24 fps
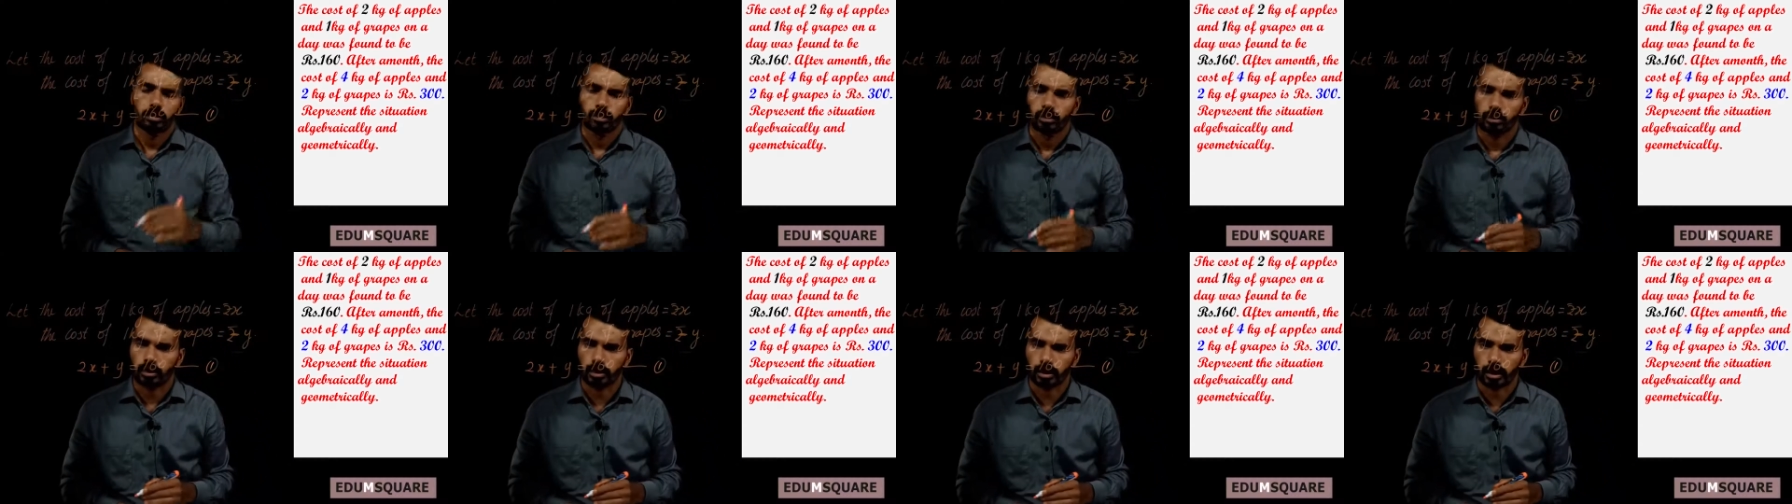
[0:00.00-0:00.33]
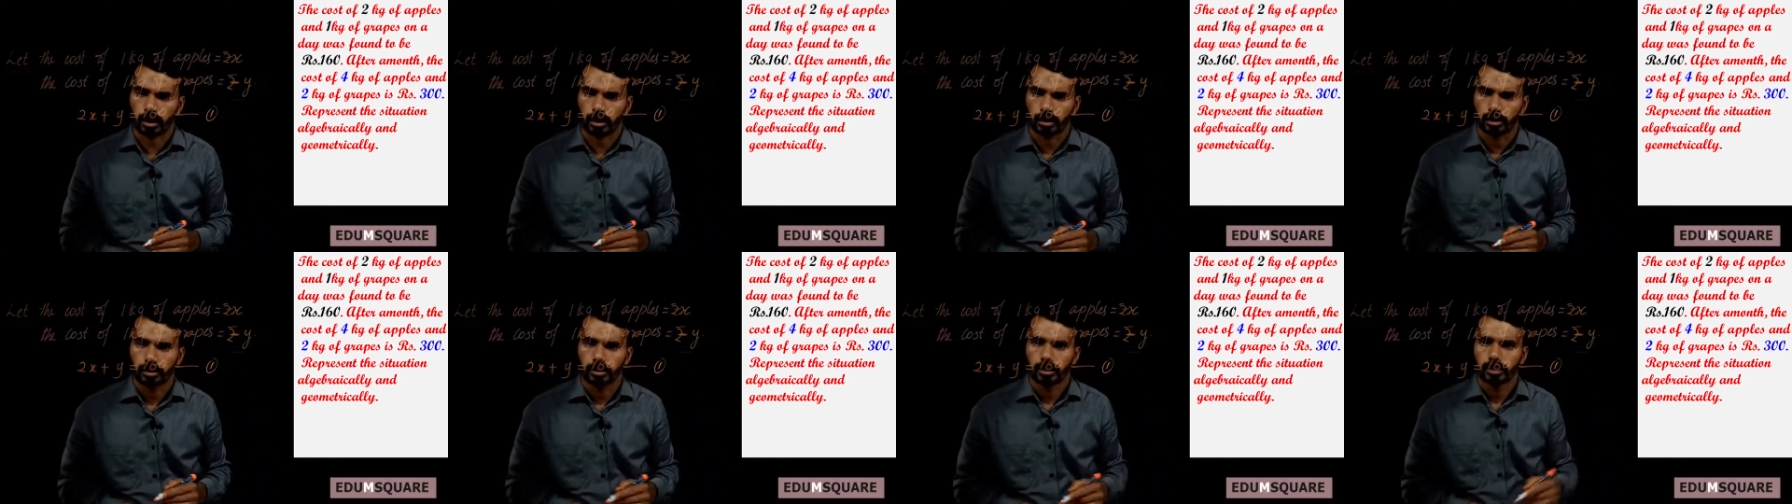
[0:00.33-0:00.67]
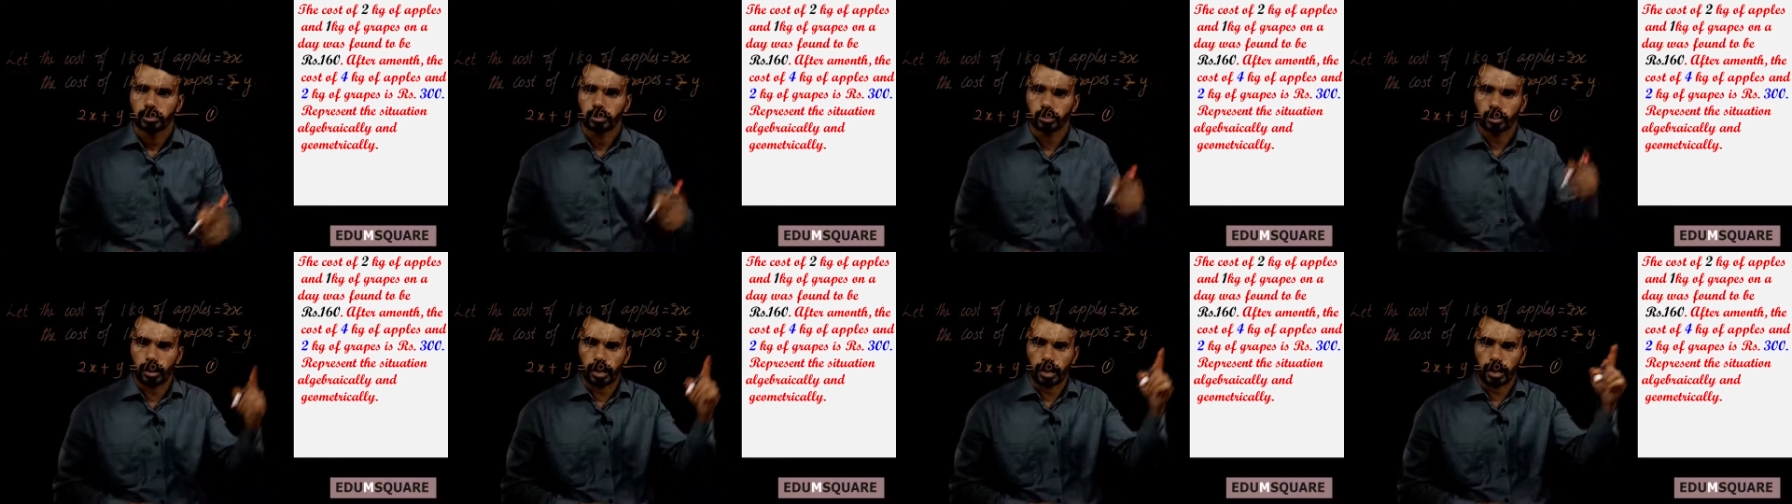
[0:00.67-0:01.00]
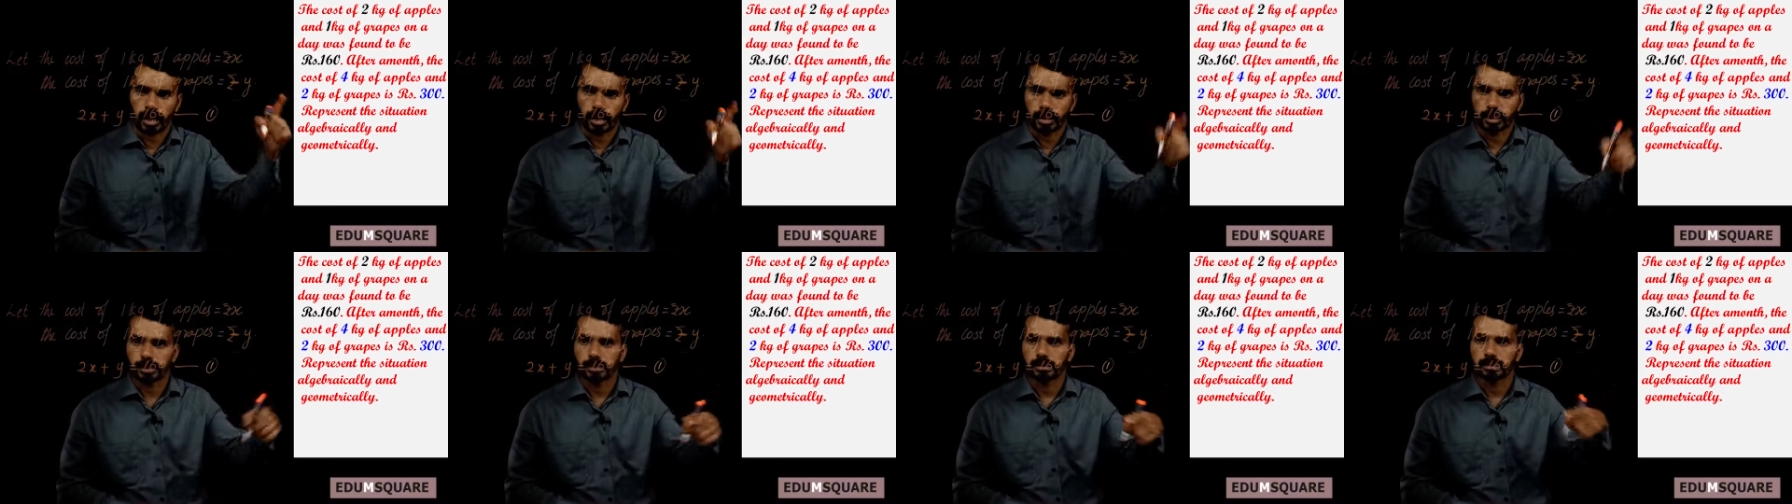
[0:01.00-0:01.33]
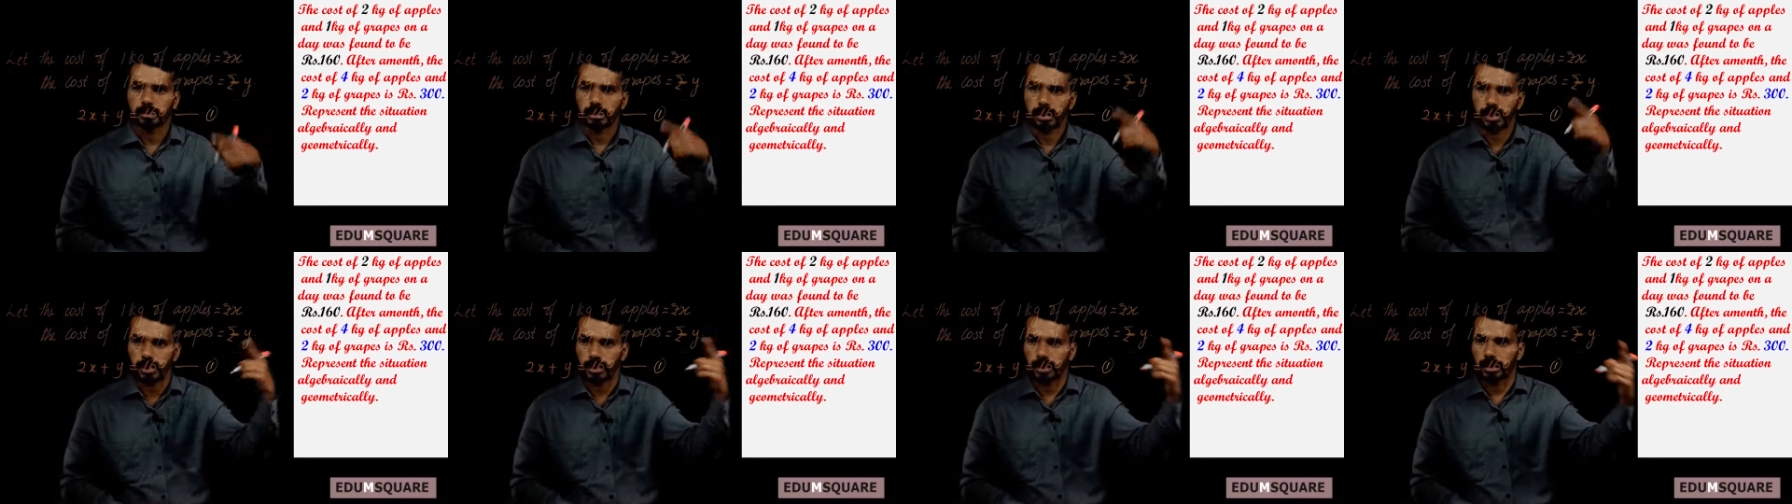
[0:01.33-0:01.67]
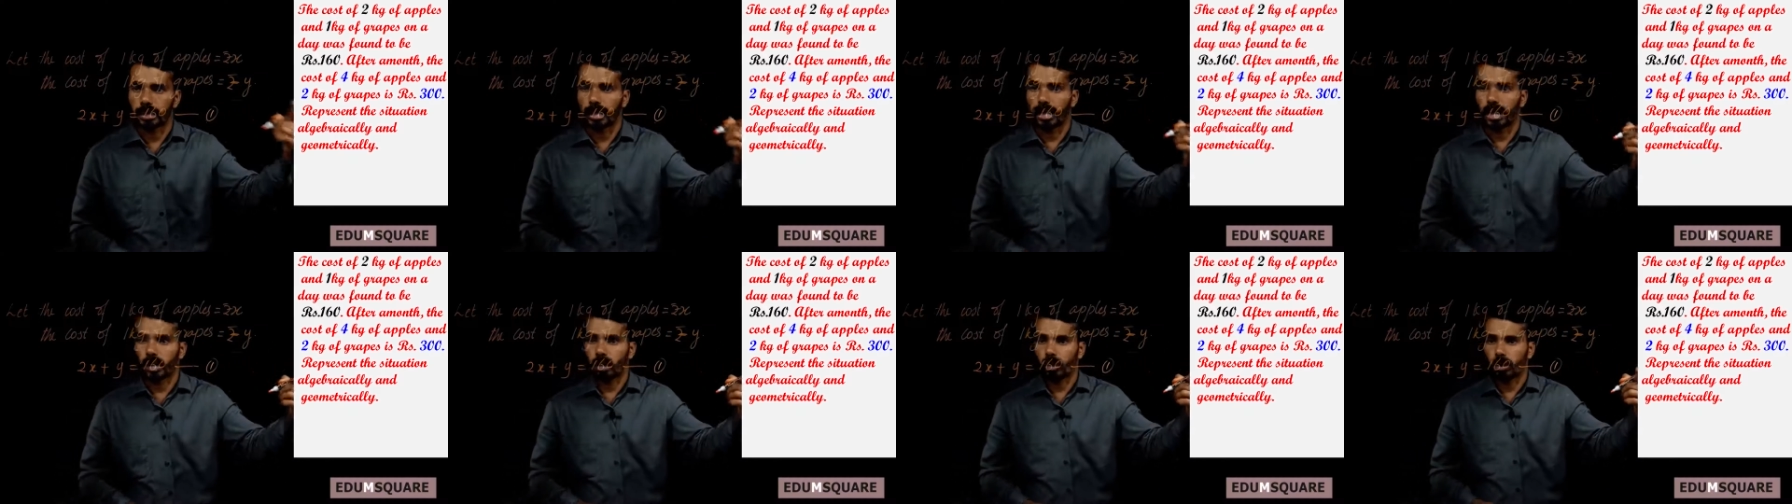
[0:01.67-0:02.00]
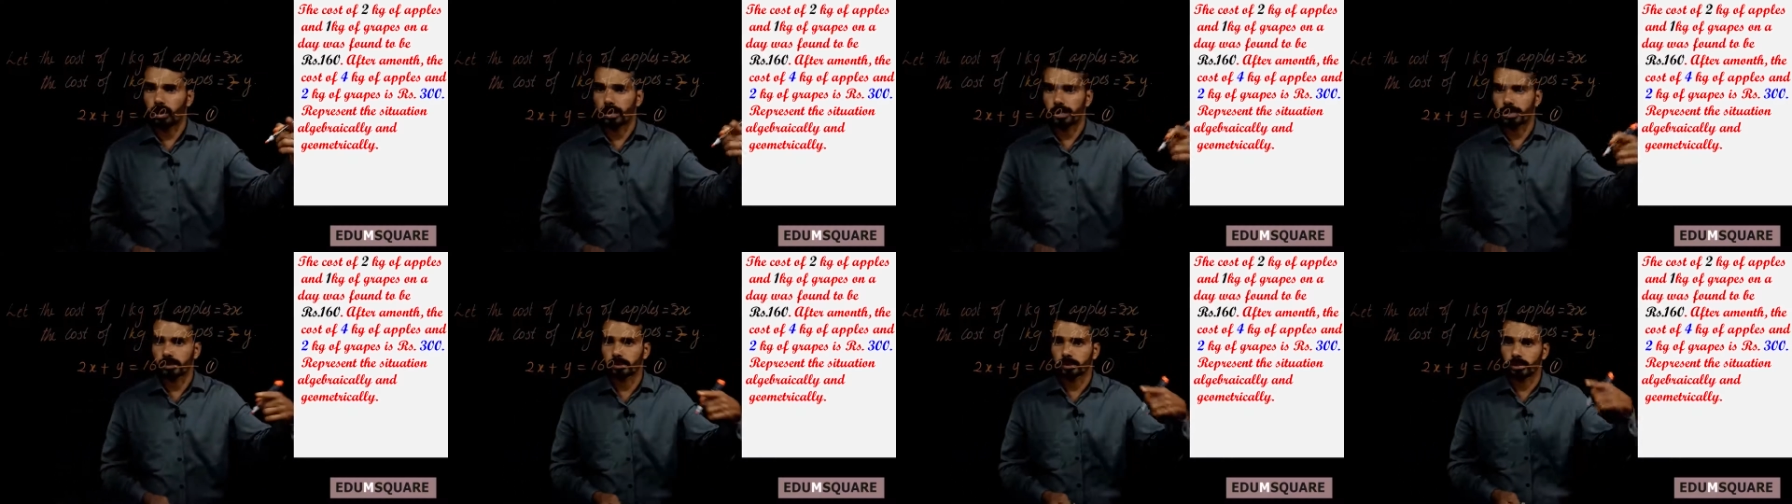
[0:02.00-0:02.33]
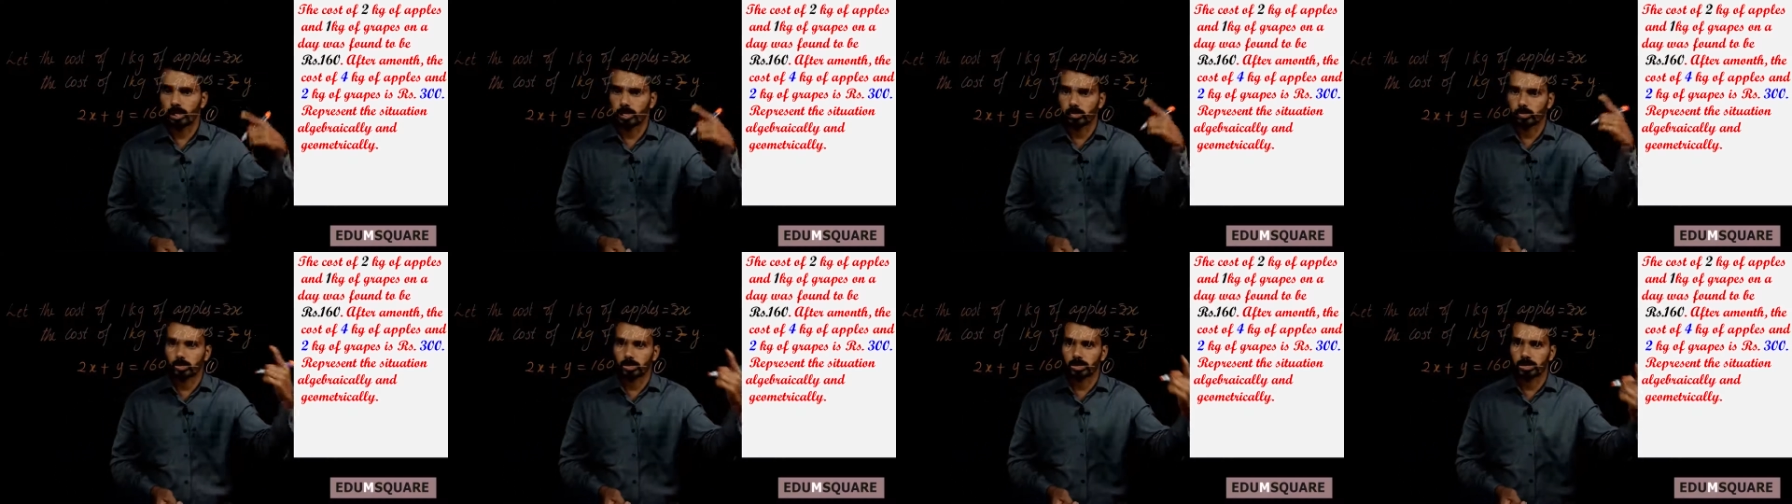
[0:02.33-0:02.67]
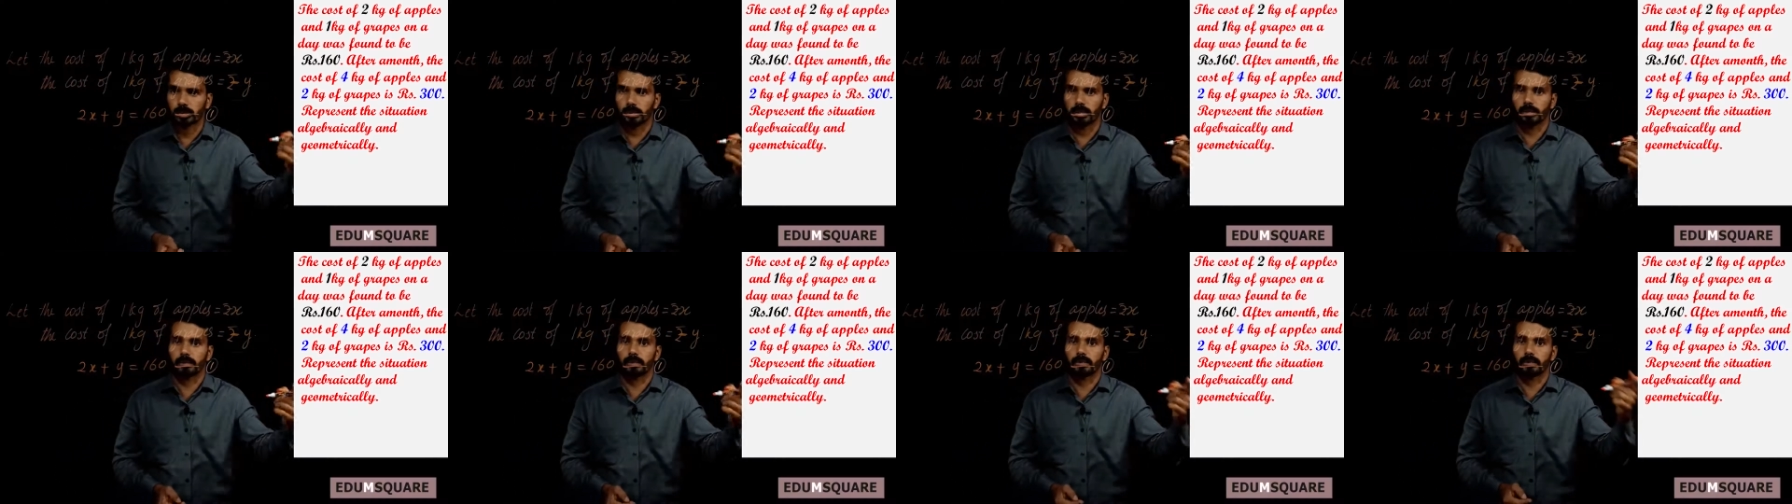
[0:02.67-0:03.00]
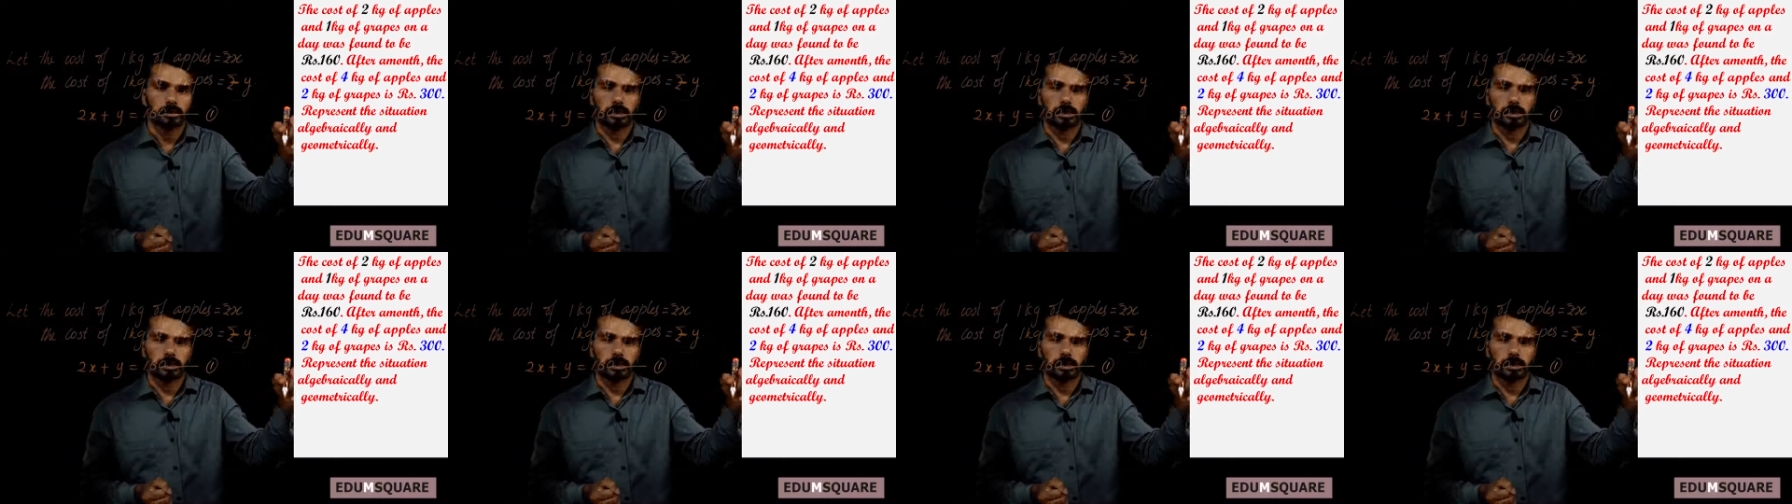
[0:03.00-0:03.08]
Okay, so and then according to the question,